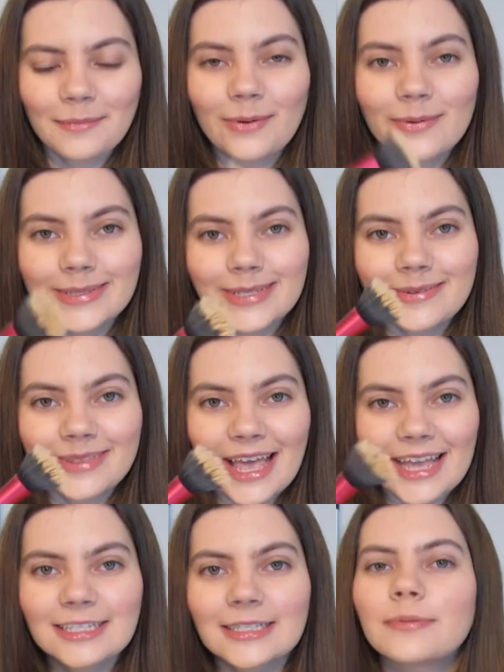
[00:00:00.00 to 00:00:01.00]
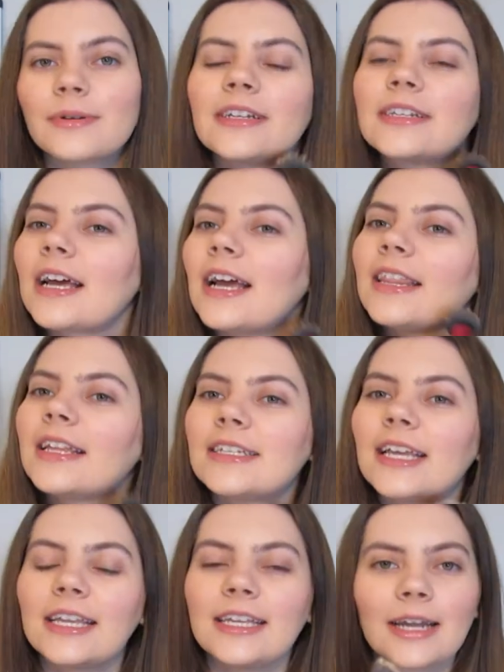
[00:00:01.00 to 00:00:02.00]
Also with the excess product, I then
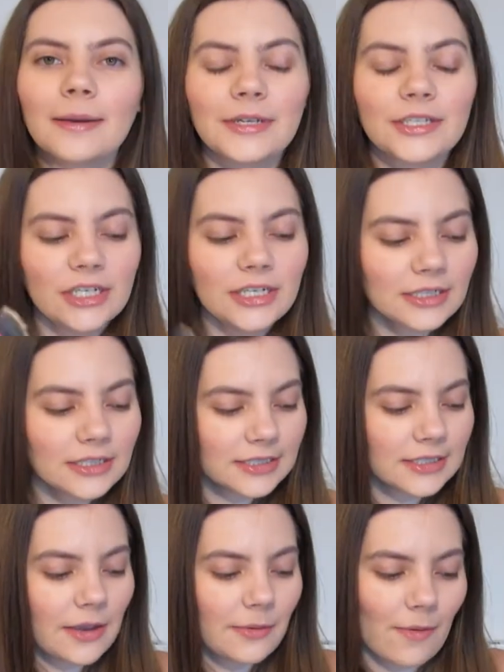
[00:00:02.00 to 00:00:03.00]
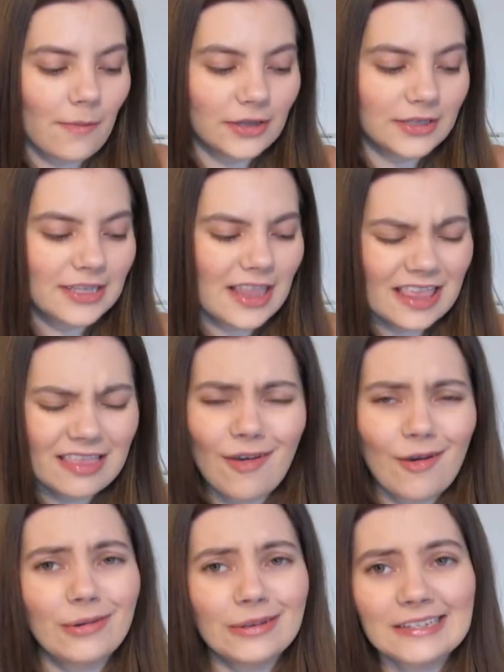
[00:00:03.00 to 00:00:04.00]
take it down my chin, because no one wants, I think
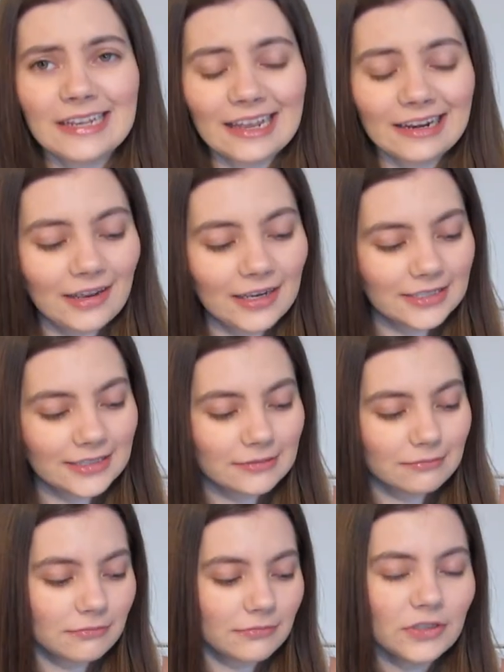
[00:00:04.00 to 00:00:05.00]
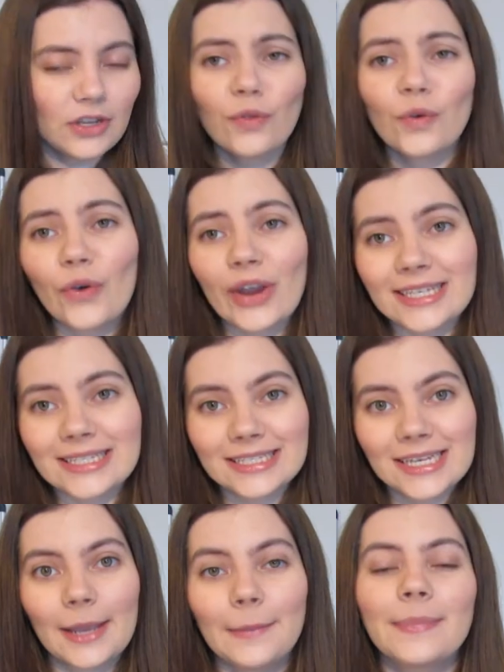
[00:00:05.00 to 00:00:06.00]
they're called slag lines. Not the
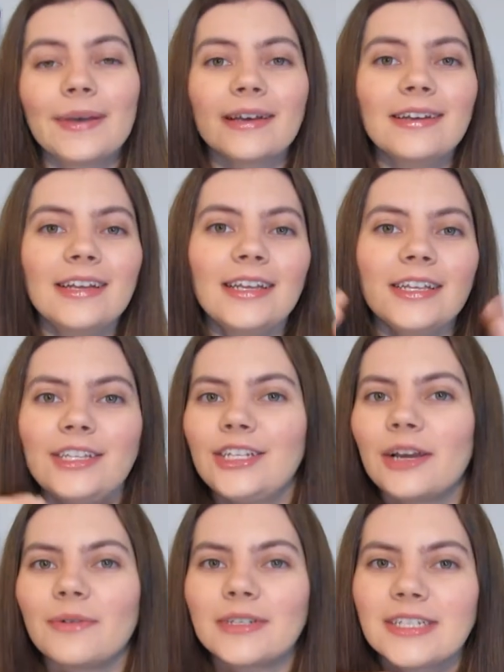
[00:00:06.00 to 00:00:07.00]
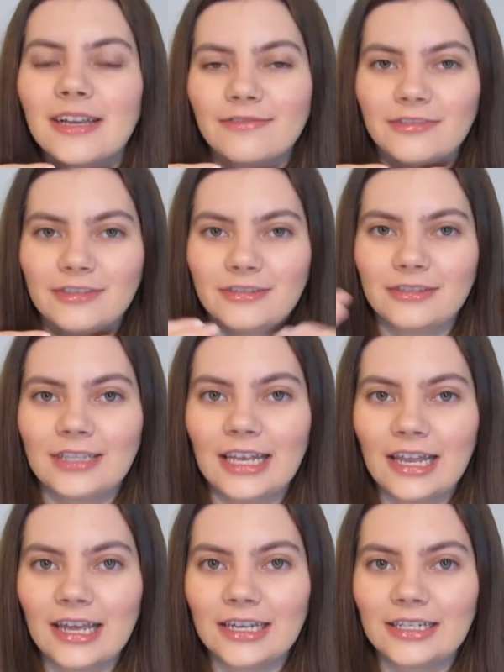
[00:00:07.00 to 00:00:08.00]
greatest name, but you don't want to have the
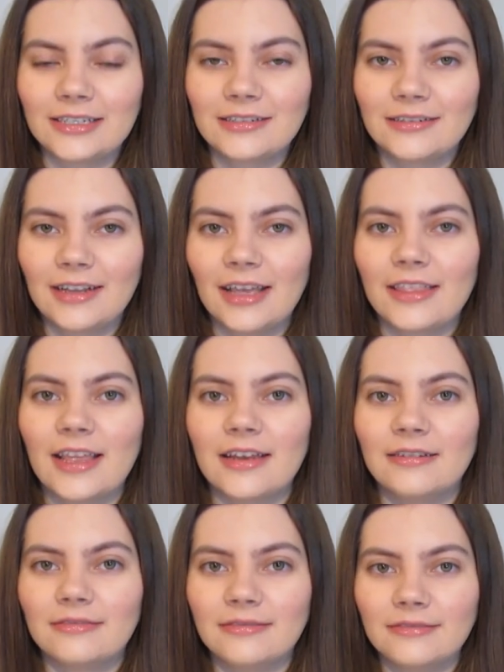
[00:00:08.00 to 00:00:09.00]
line and then